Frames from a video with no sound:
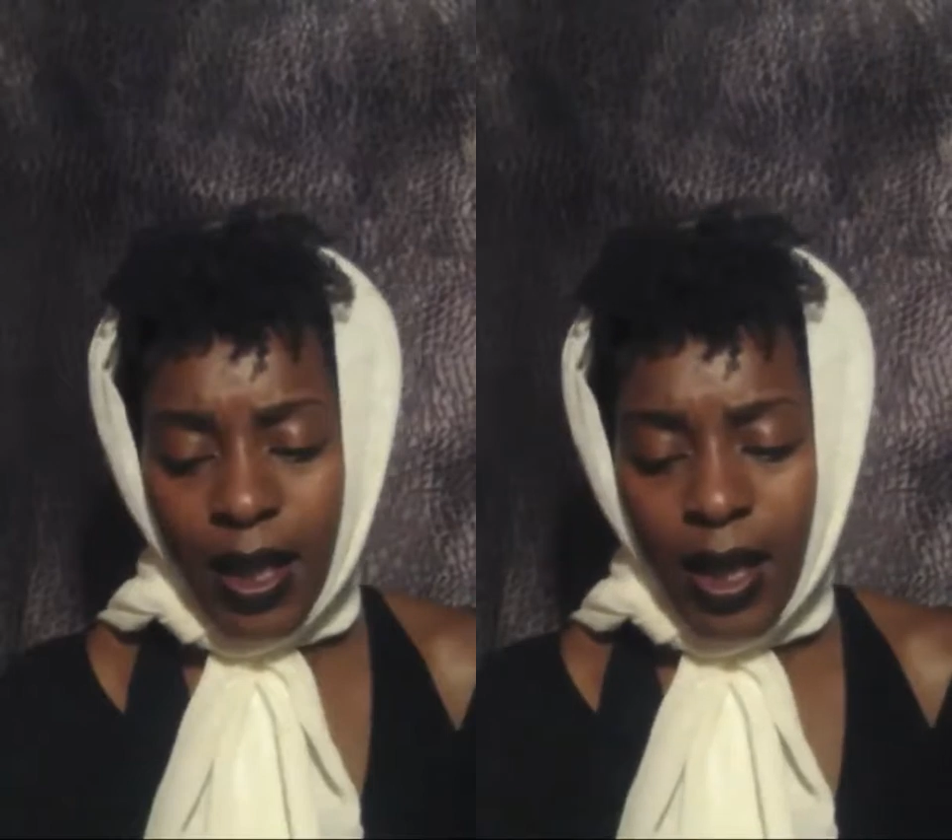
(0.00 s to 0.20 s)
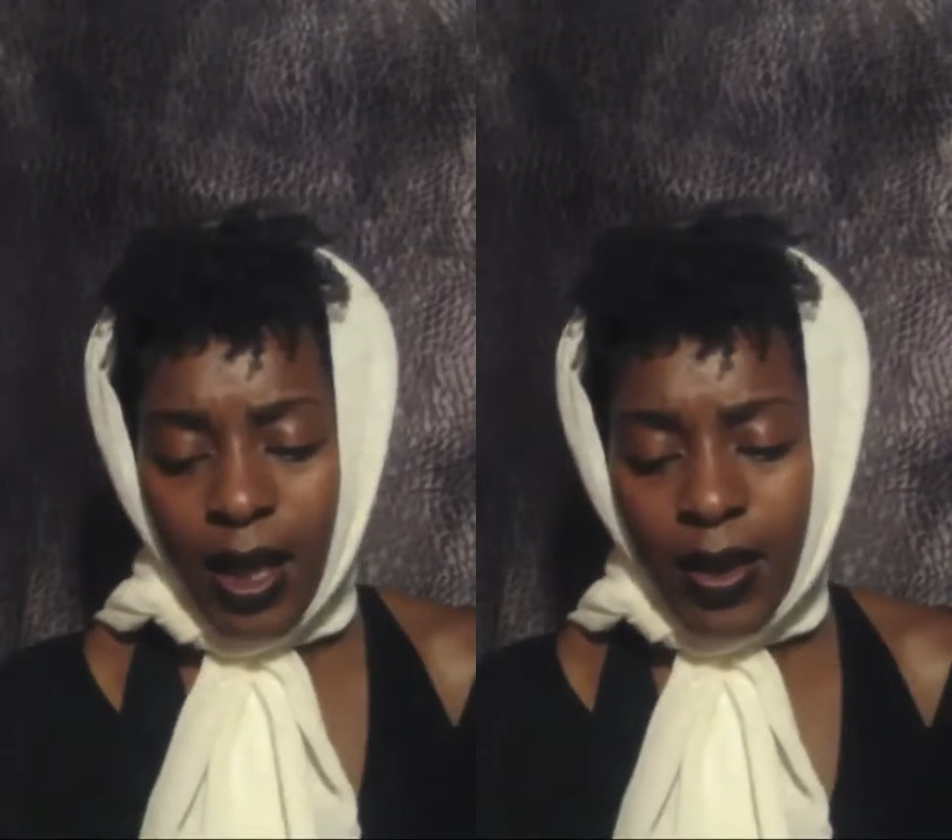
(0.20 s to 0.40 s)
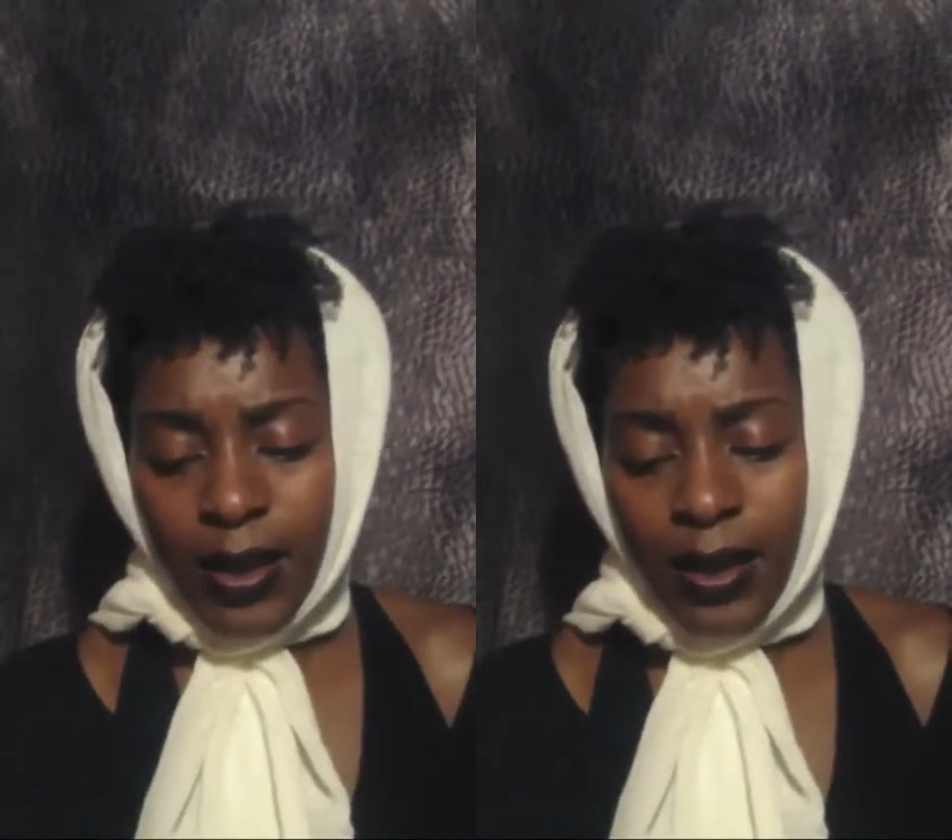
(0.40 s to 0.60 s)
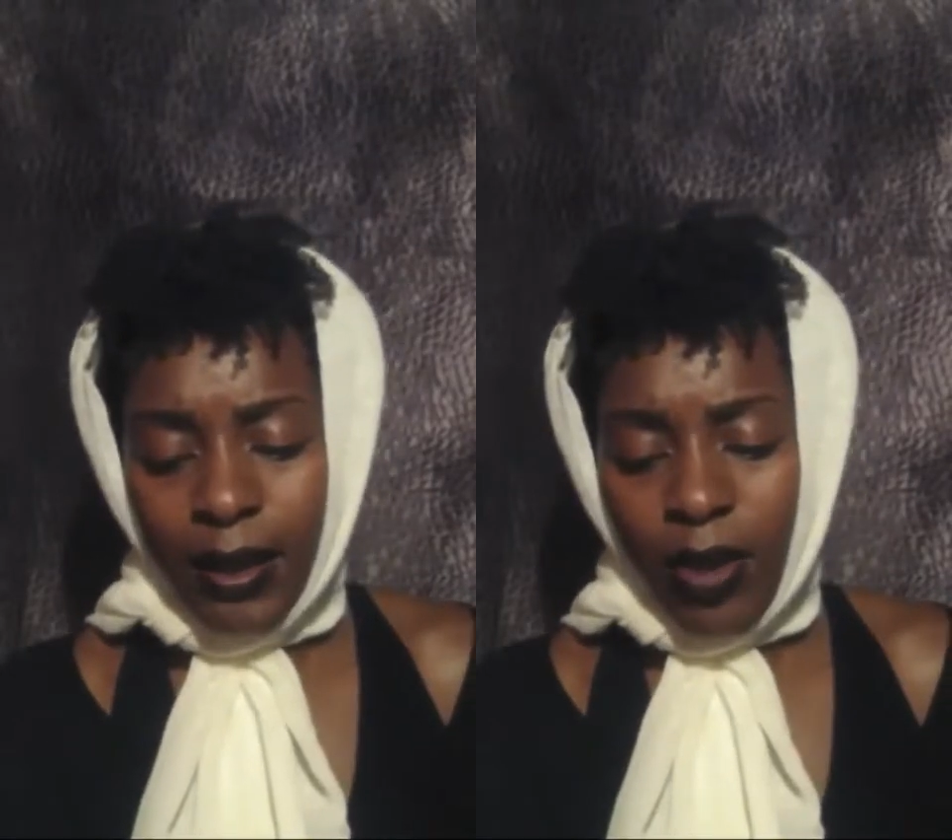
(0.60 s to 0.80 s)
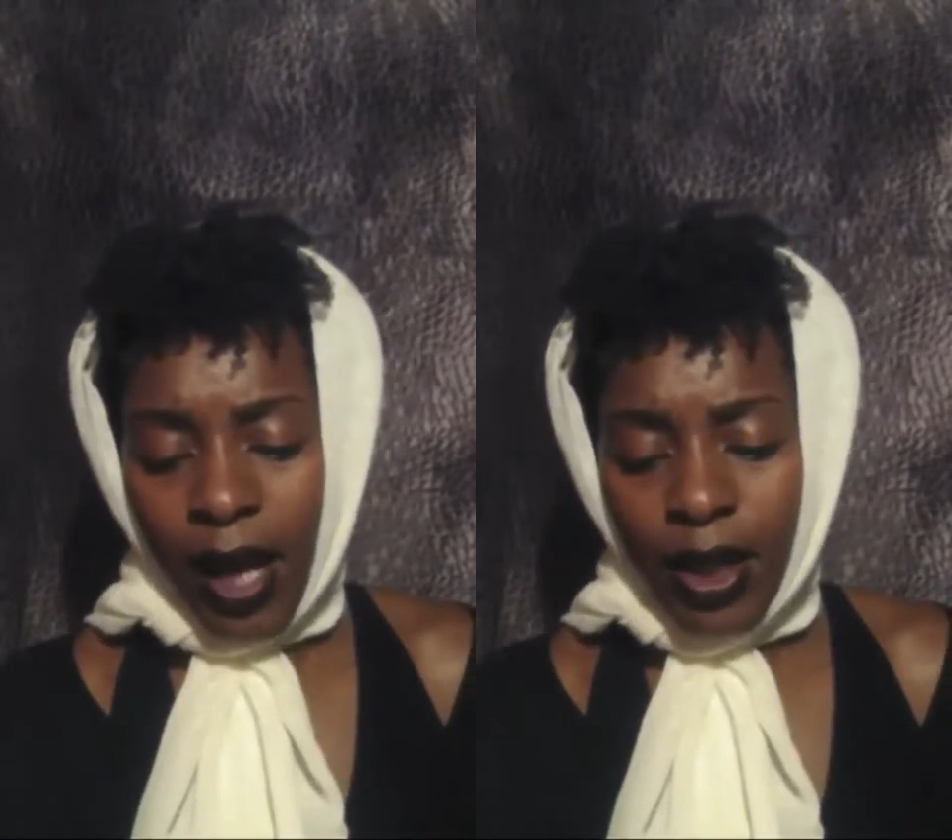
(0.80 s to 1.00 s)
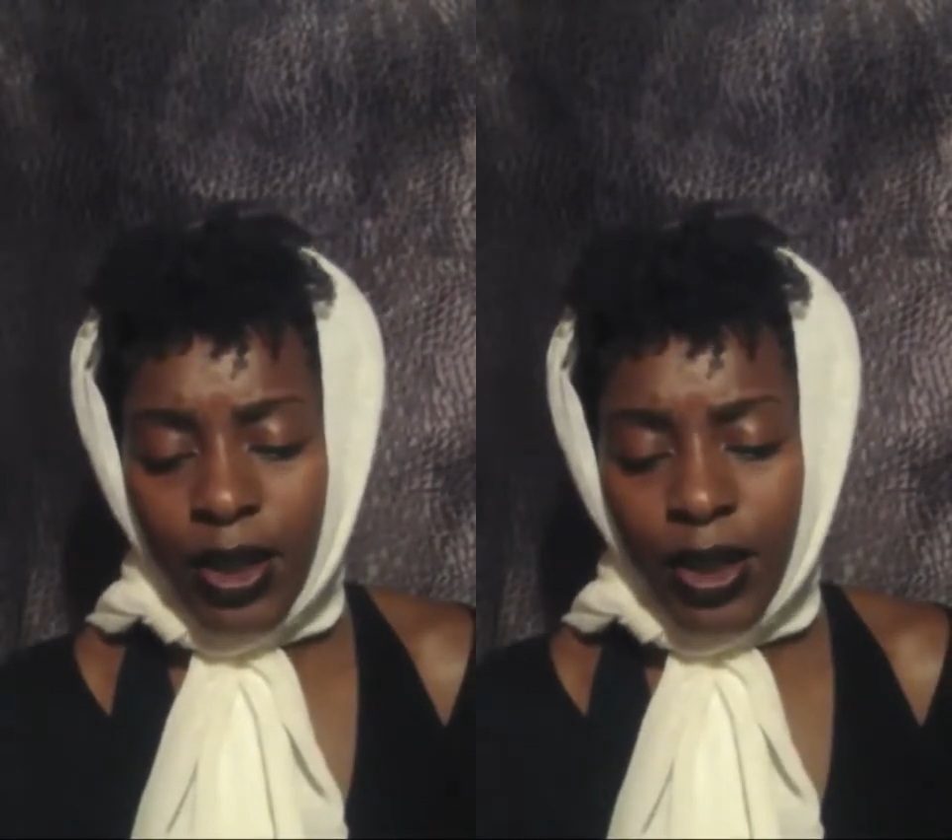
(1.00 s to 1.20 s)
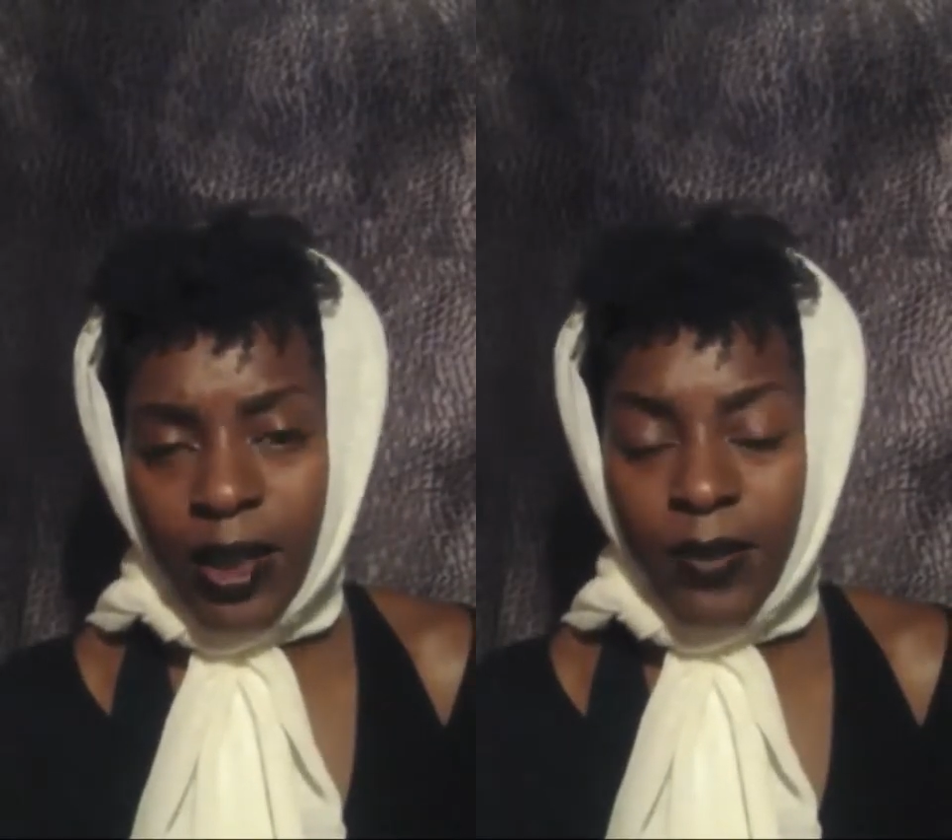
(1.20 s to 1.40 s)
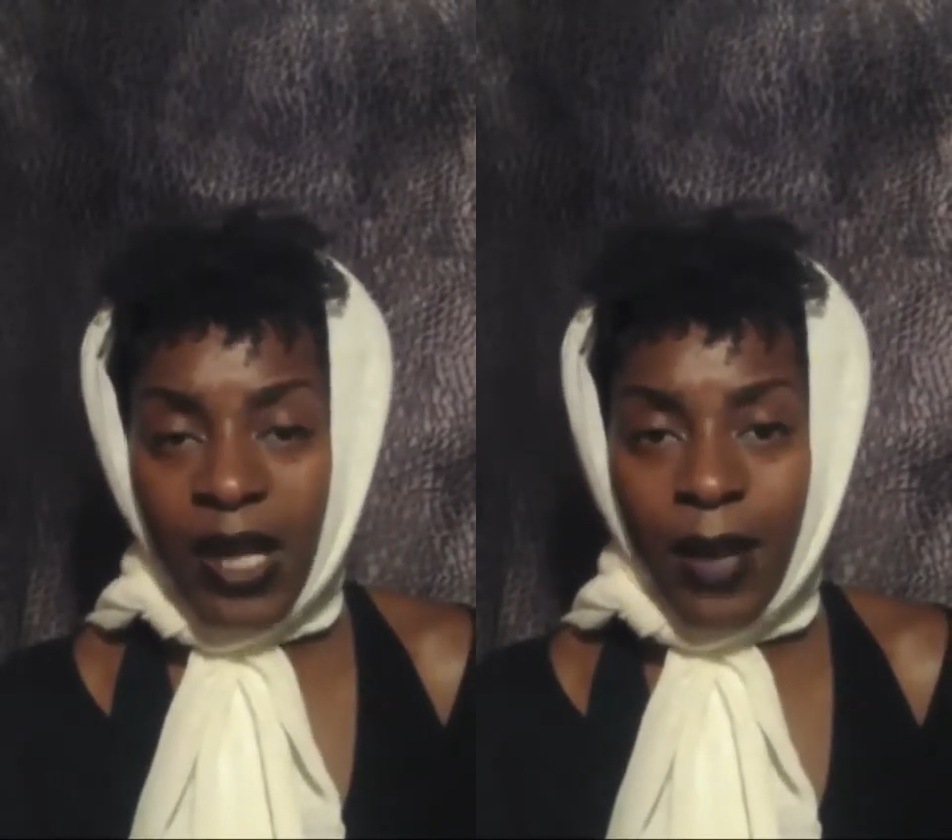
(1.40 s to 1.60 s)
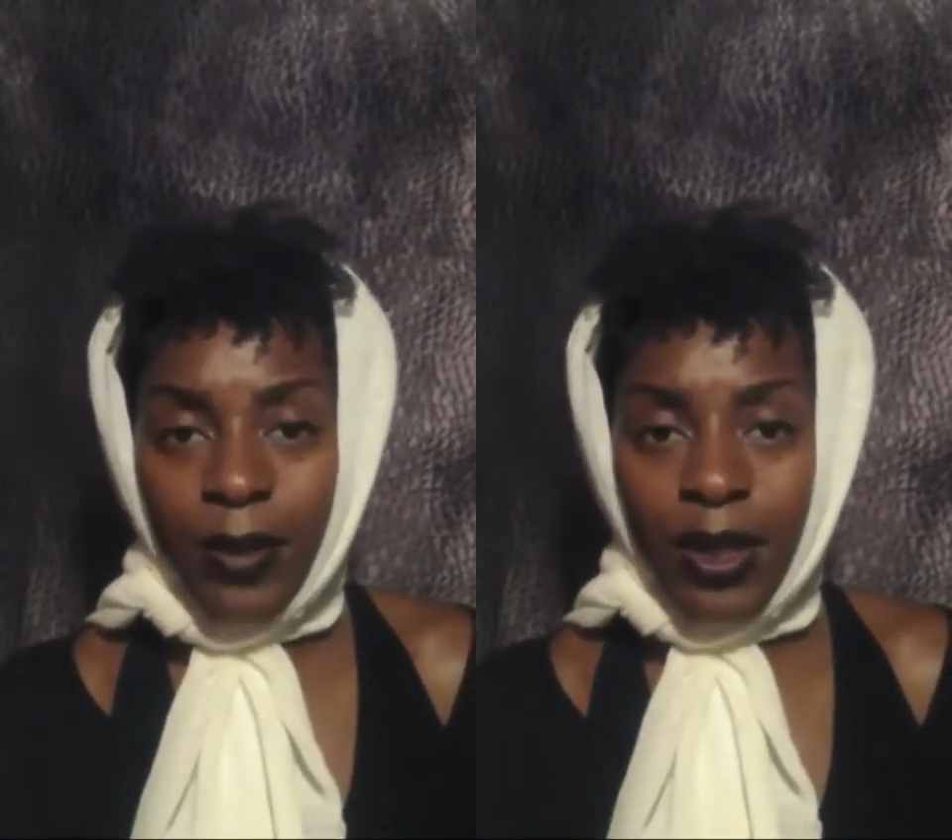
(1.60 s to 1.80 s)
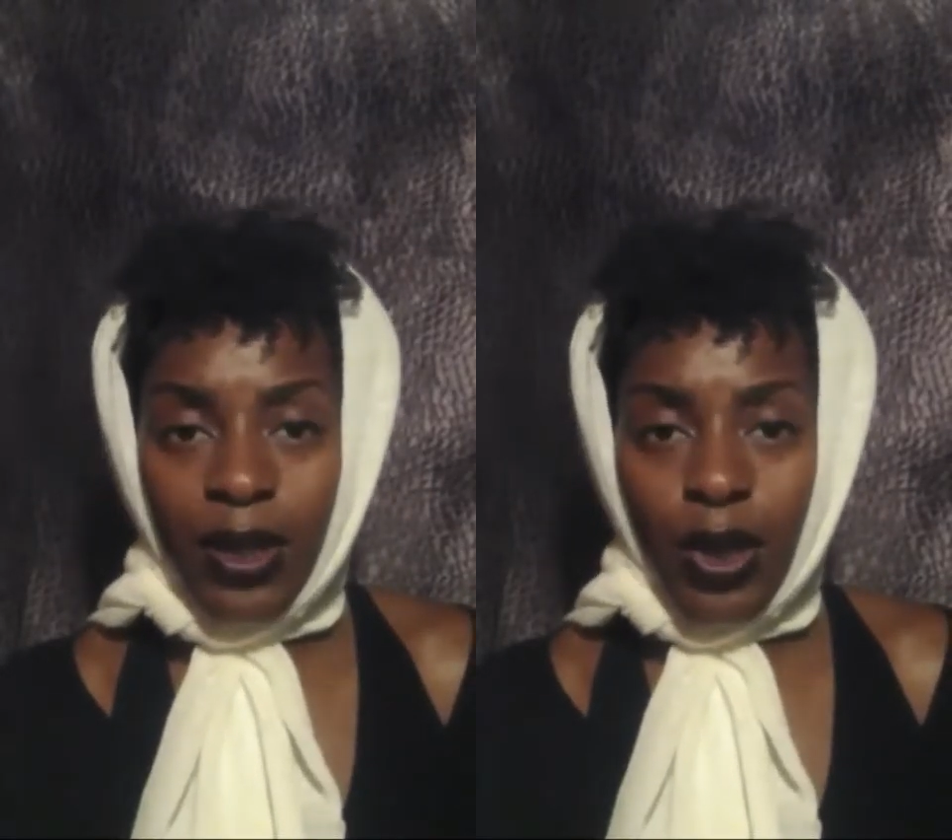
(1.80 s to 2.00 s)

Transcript: Because the Libra energy sometimes is